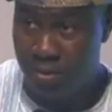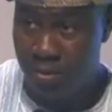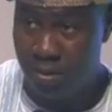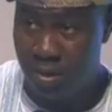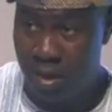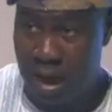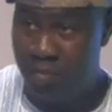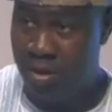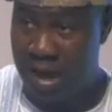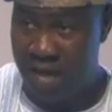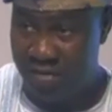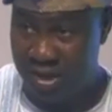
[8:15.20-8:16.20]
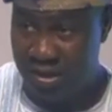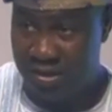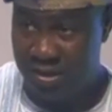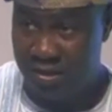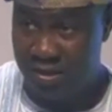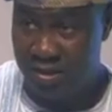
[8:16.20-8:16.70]
I'm not having
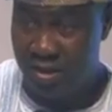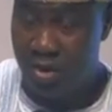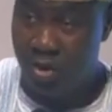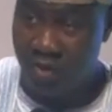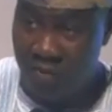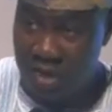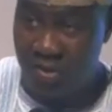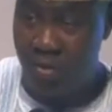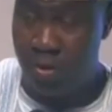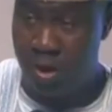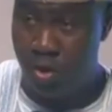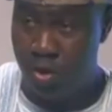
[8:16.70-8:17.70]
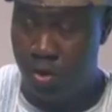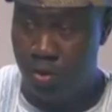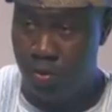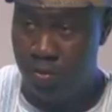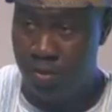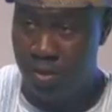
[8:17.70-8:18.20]
it. So first thing we're going to do
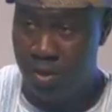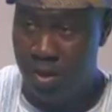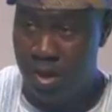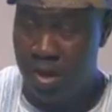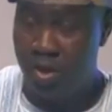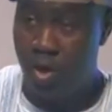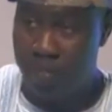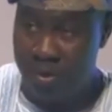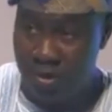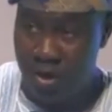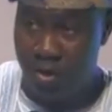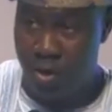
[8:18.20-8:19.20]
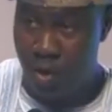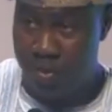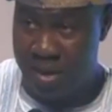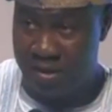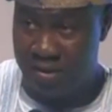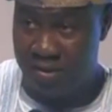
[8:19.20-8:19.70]
is copy the
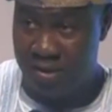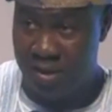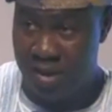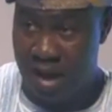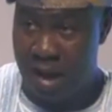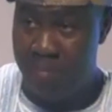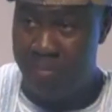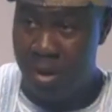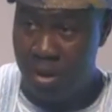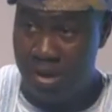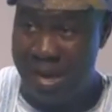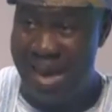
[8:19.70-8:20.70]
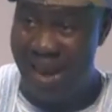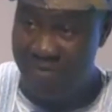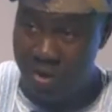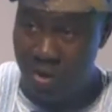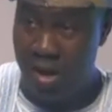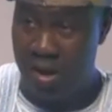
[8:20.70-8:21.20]
Ethiopians and build a heavy
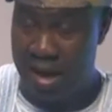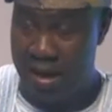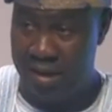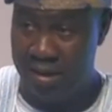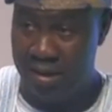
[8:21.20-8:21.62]
rail line,